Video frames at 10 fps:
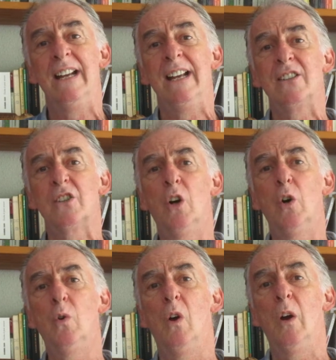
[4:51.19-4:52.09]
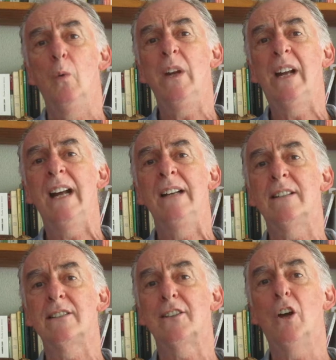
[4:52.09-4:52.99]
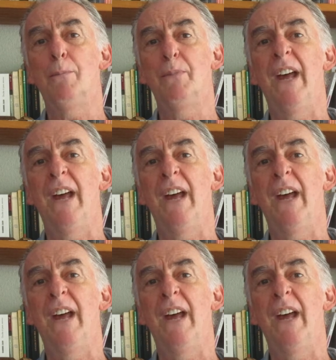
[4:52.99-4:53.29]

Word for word: So we can't stop